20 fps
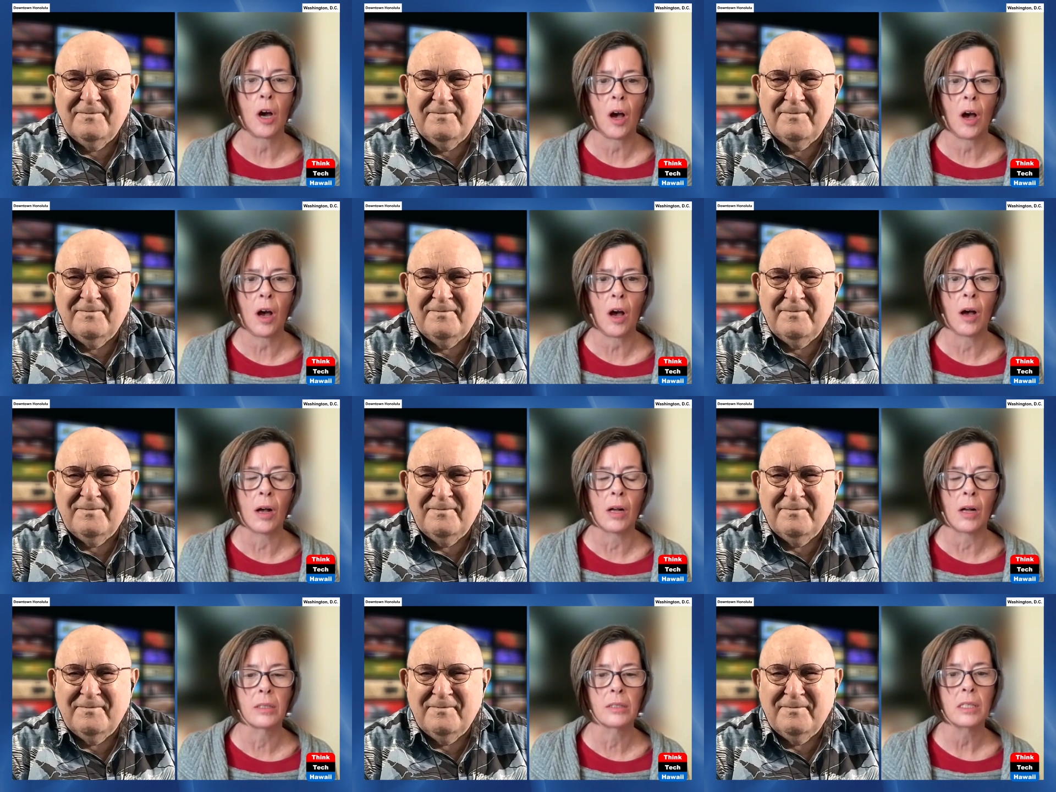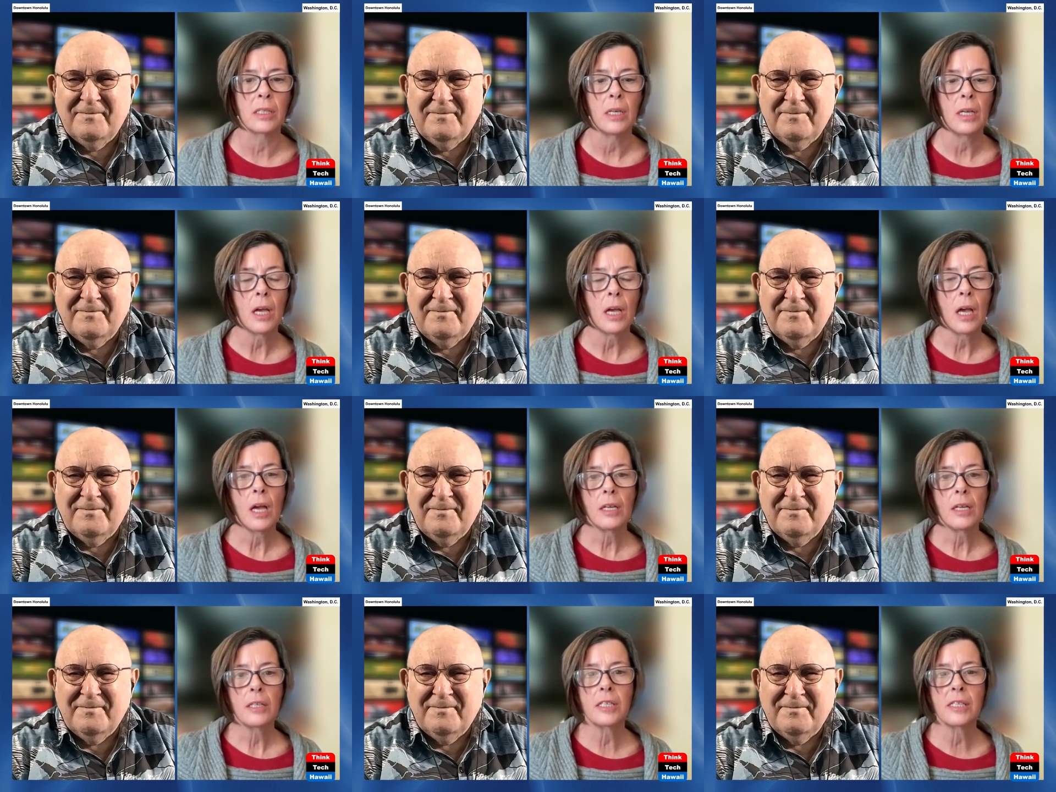Speaker 1: called.
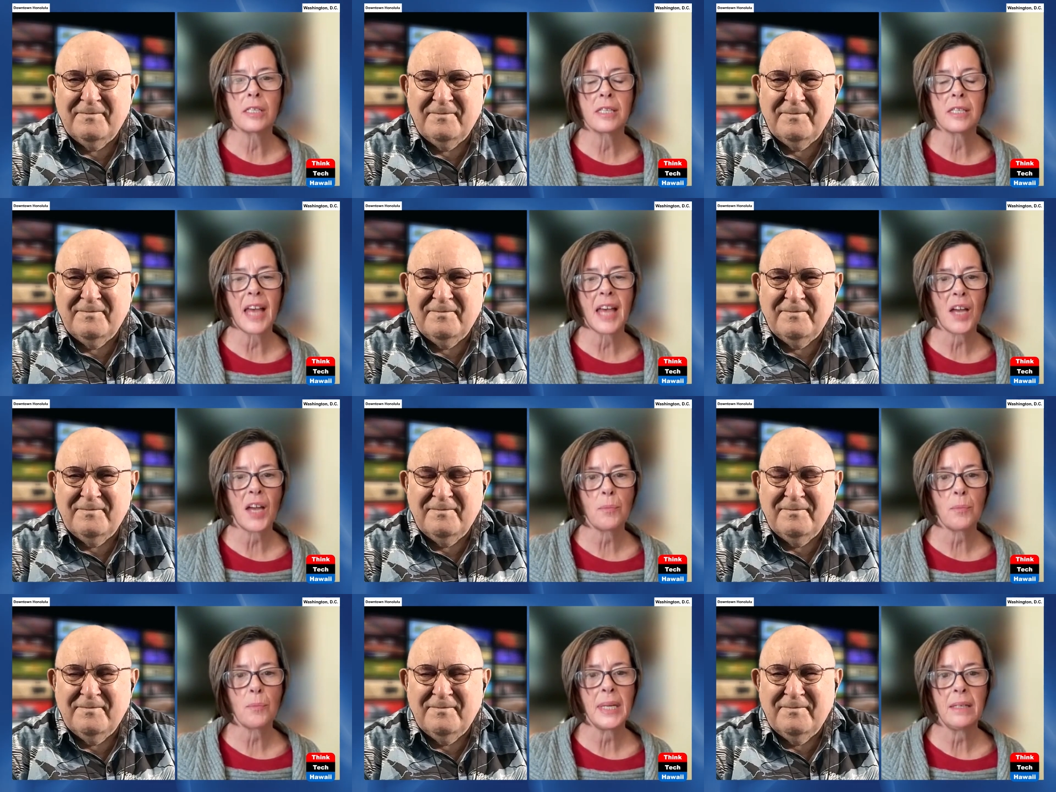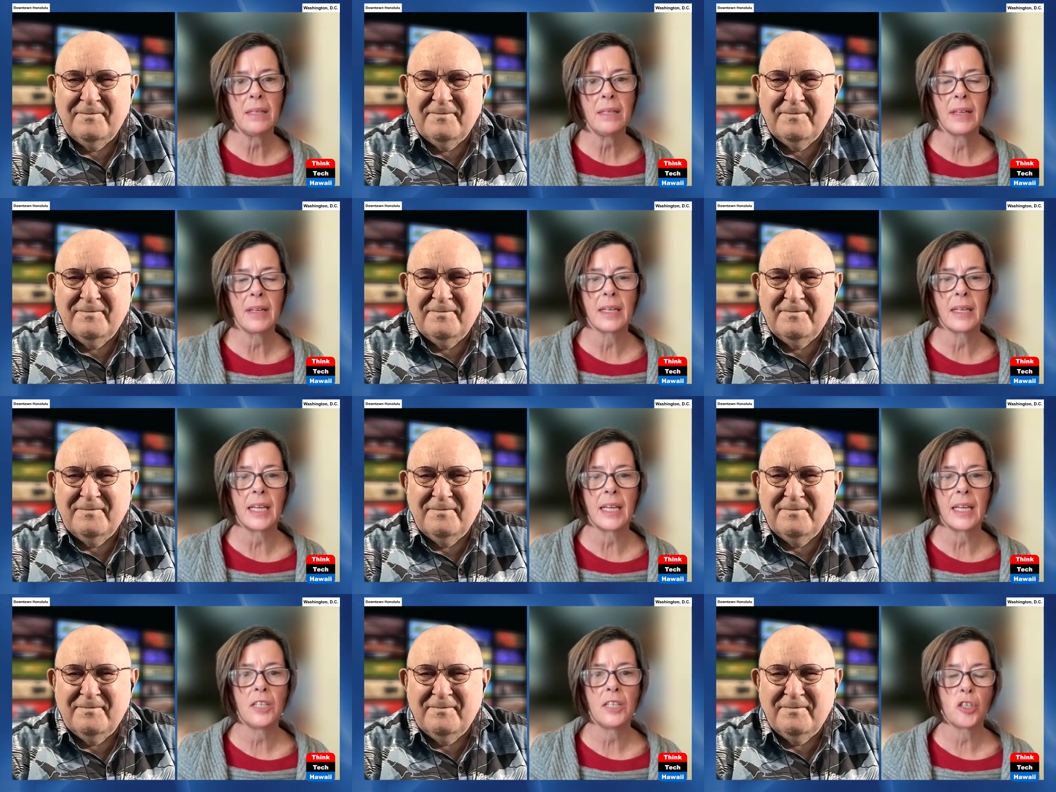Does that mean that
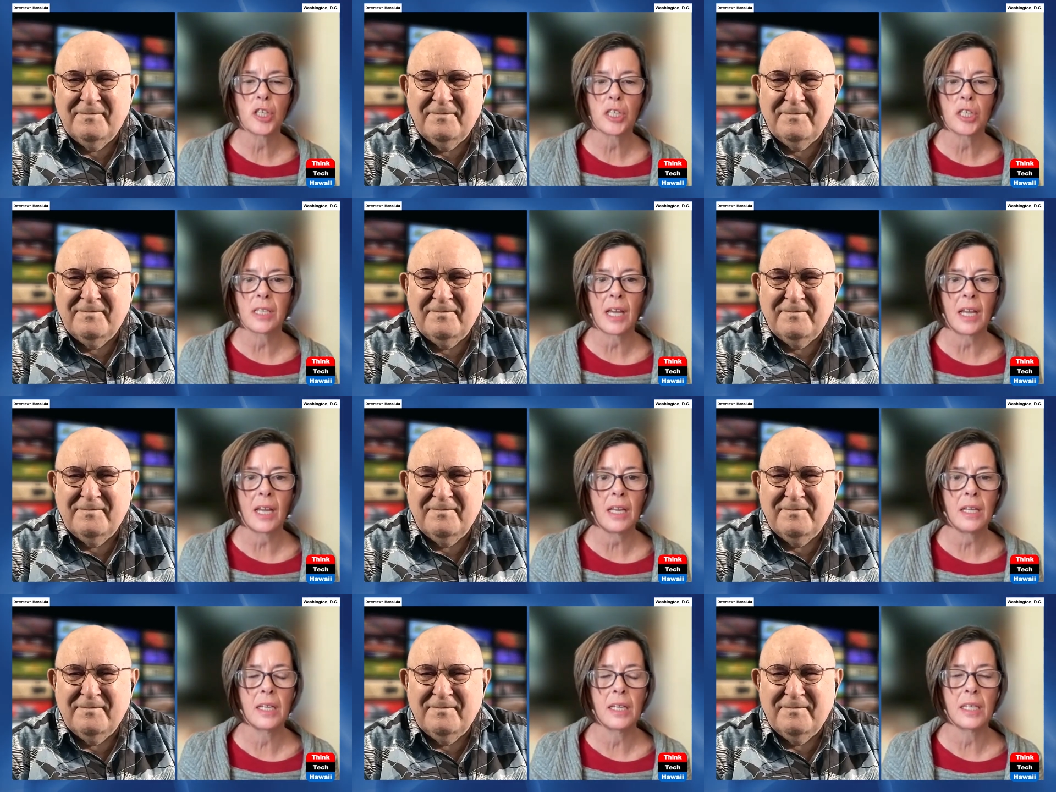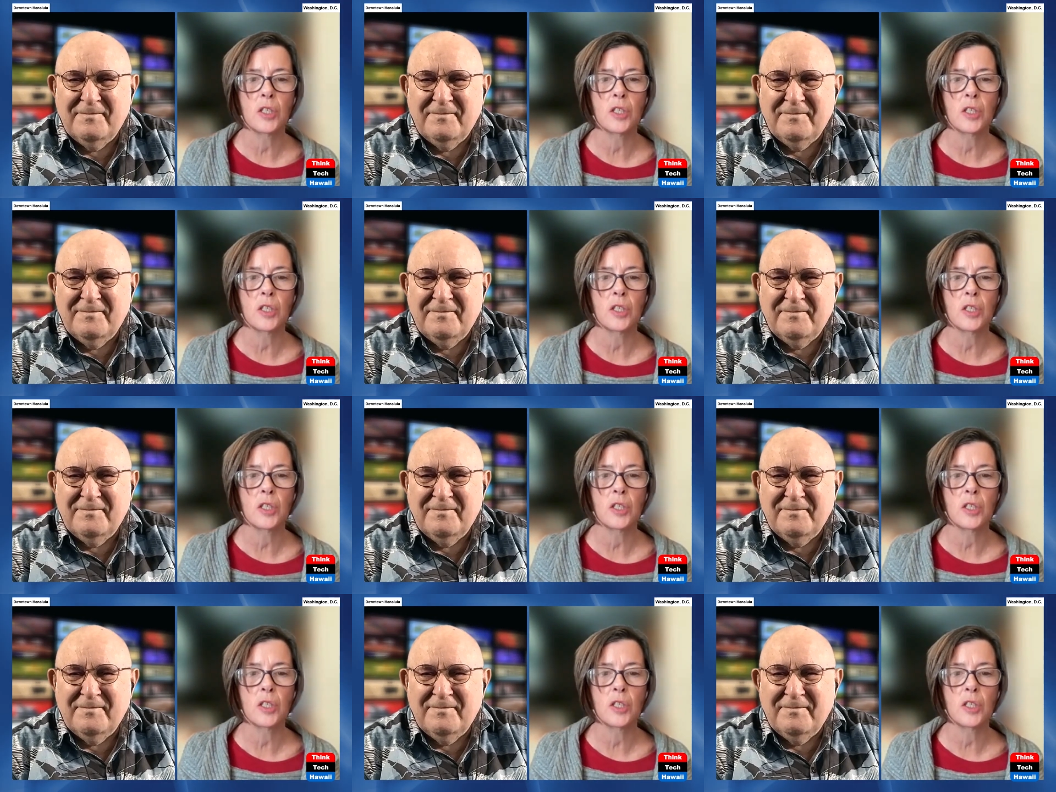each state